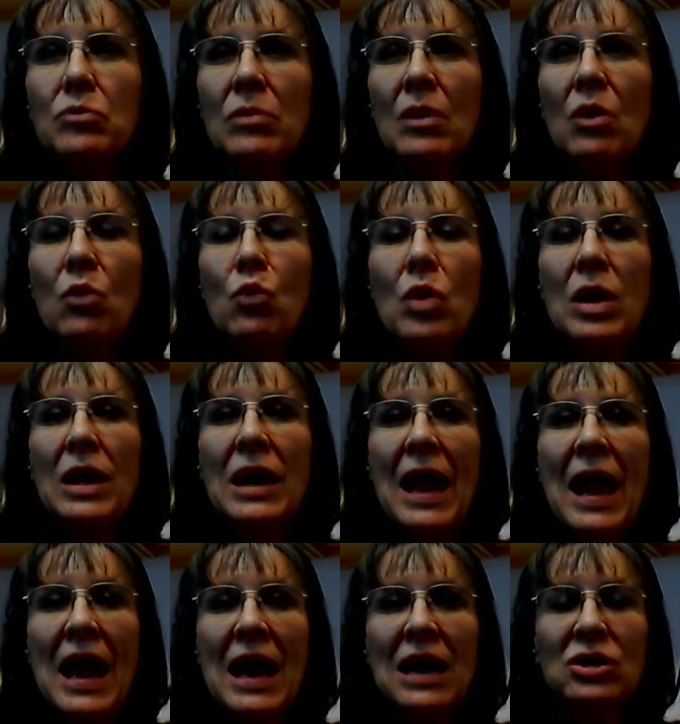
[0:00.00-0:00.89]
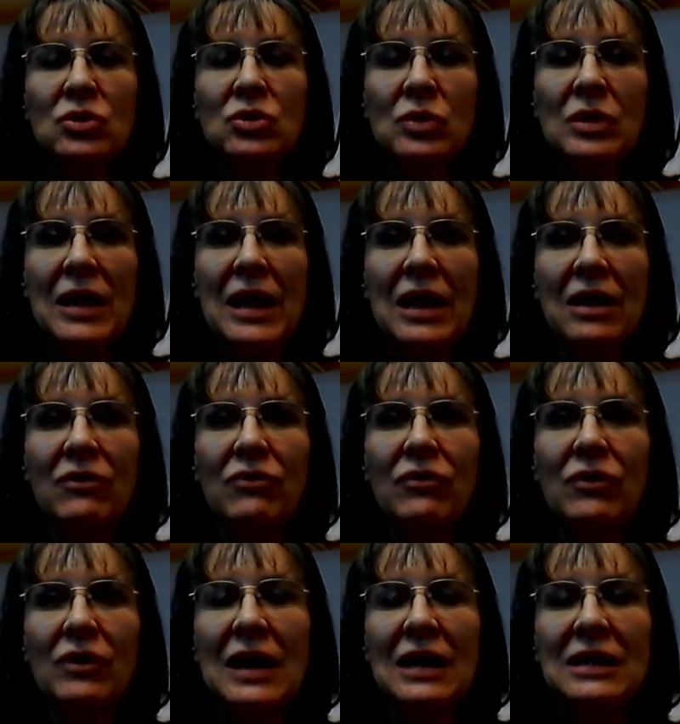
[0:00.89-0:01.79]
one actual
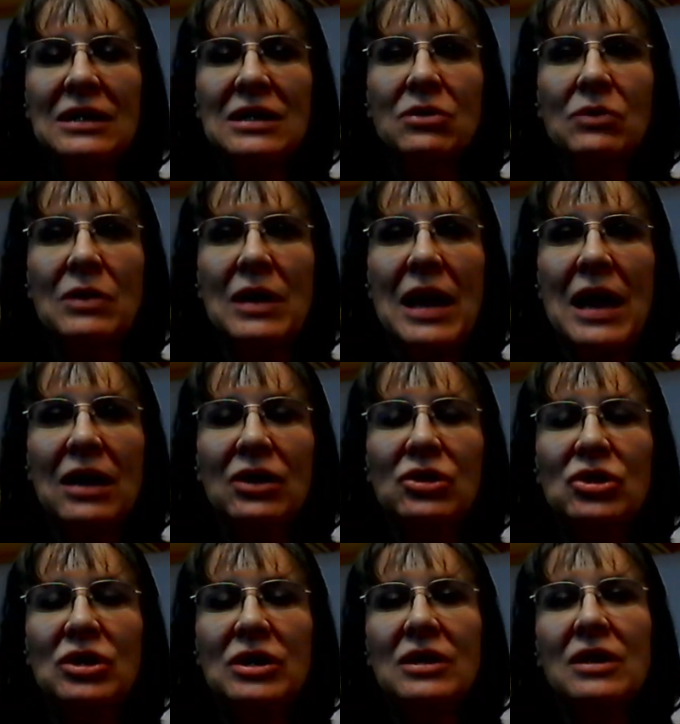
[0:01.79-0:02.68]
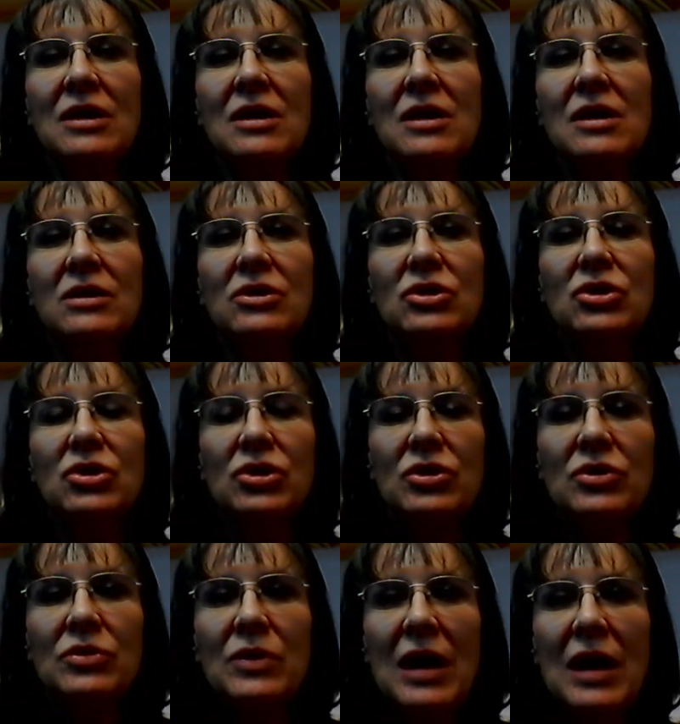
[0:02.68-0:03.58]
anaphylactic reaction
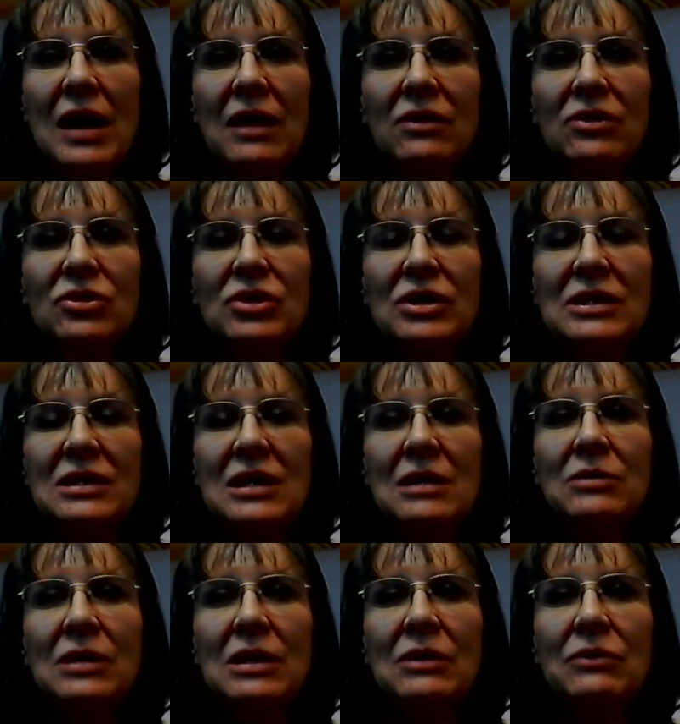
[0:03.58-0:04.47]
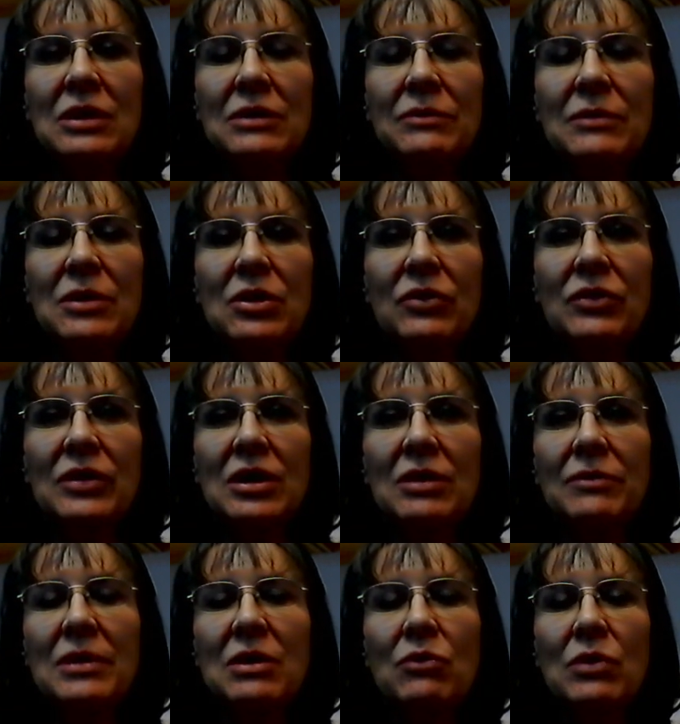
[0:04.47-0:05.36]
to allergy sublingual
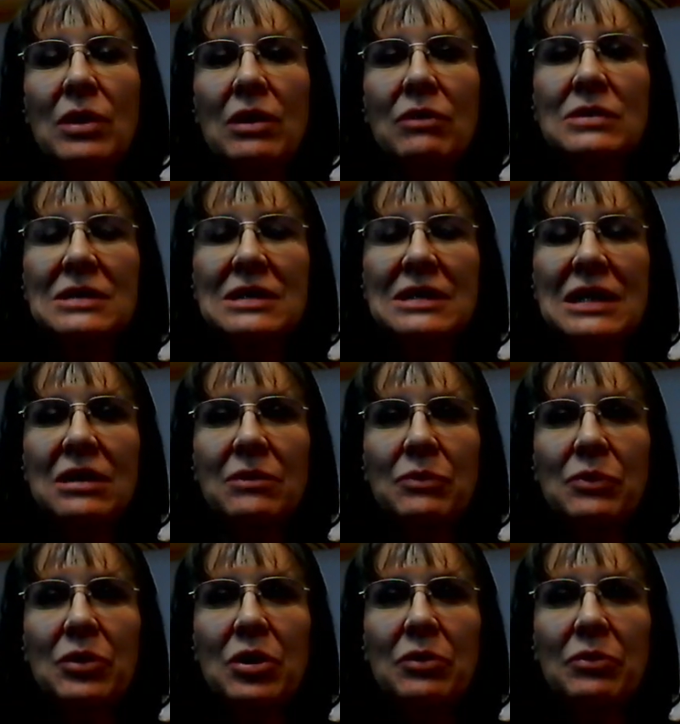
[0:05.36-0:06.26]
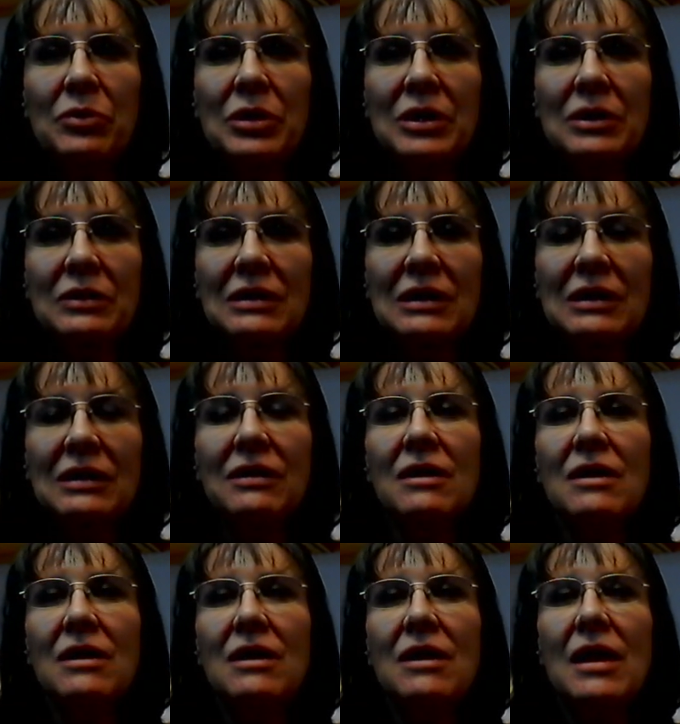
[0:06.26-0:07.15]
immunotherapy when it was done
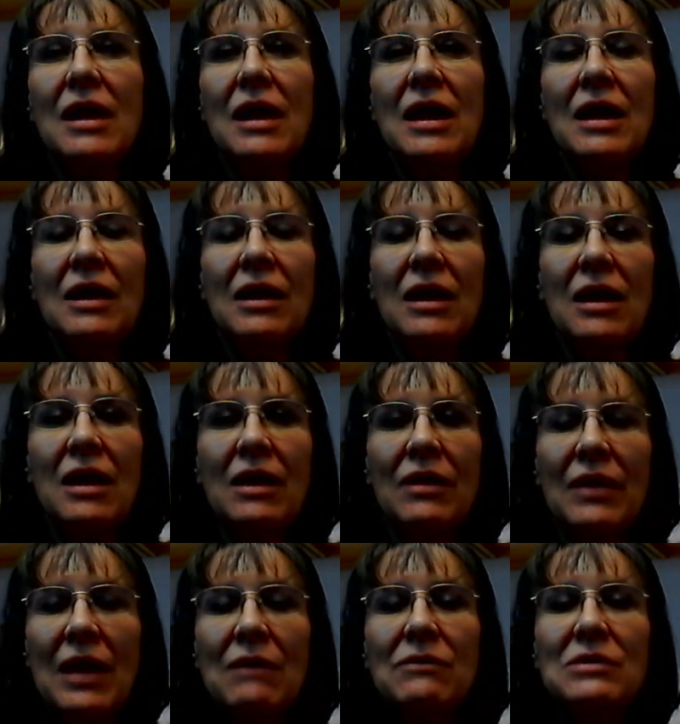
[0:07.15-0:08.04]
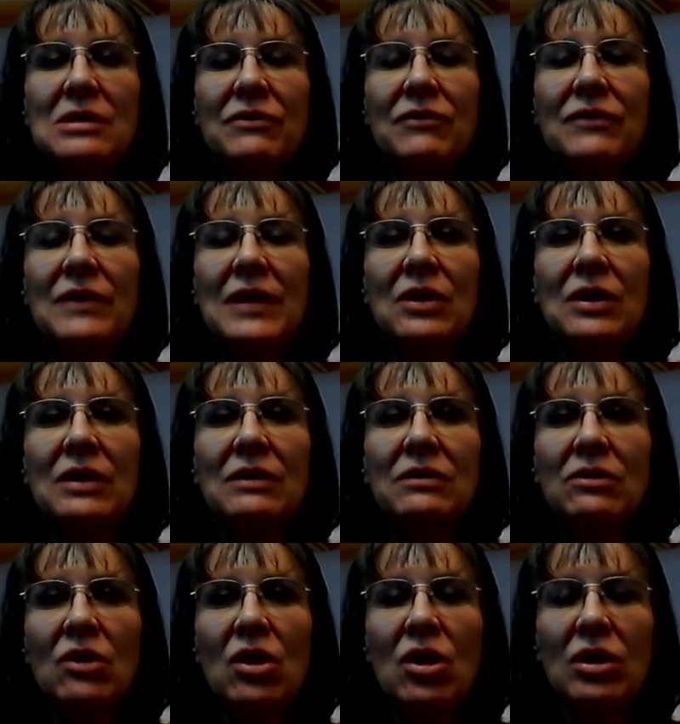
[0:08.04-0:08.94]
appropriately. And that was a very
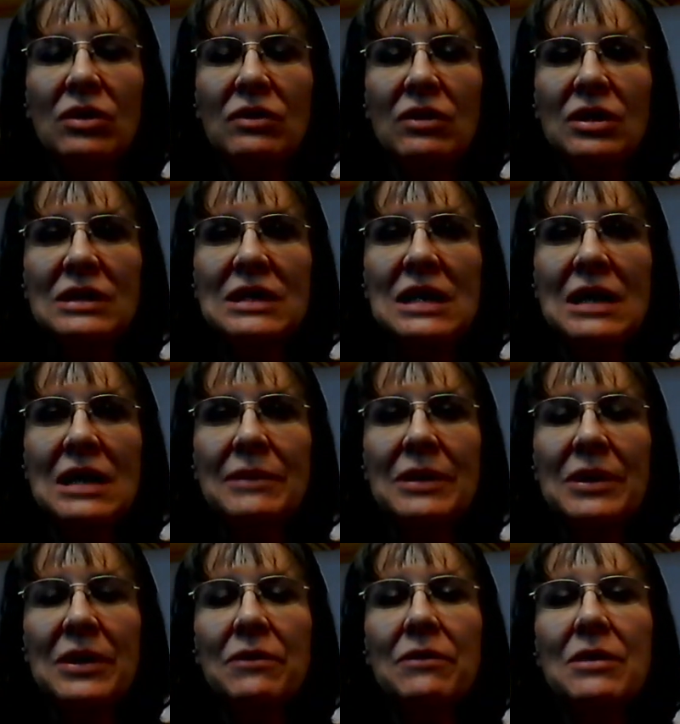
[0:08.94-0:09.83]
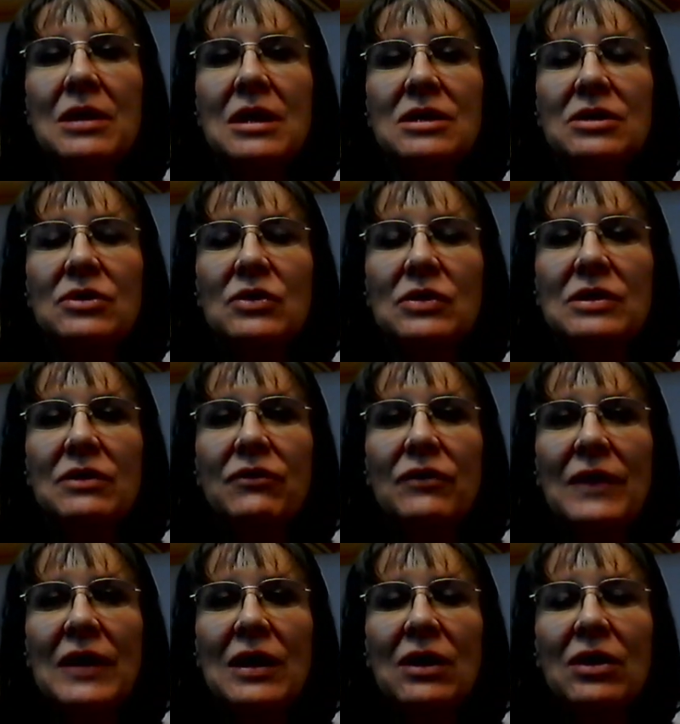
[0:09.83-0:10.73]
long time ago. So it's a
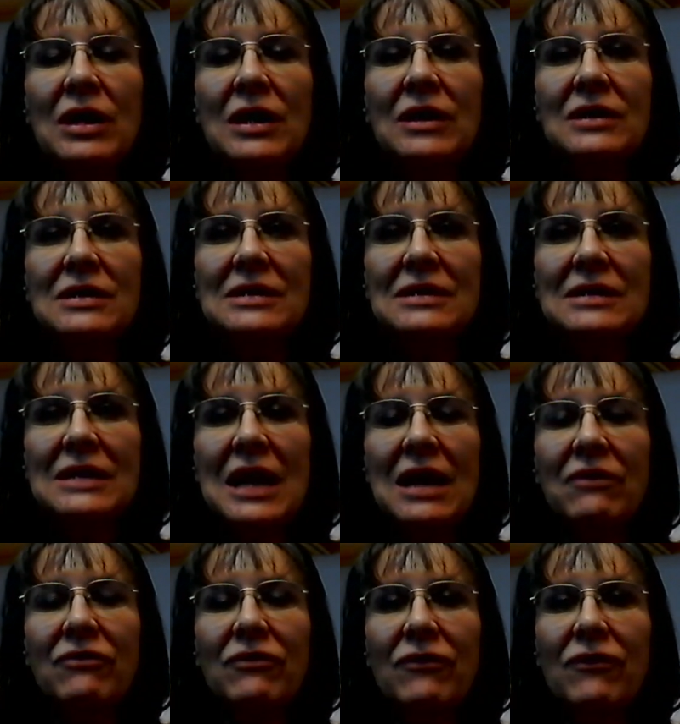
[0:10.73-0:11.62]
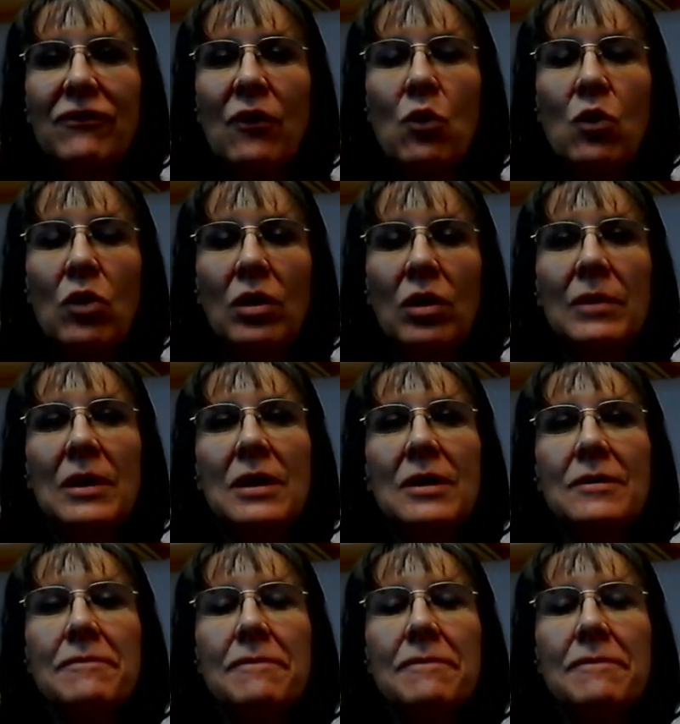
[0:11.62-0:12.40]
very safe form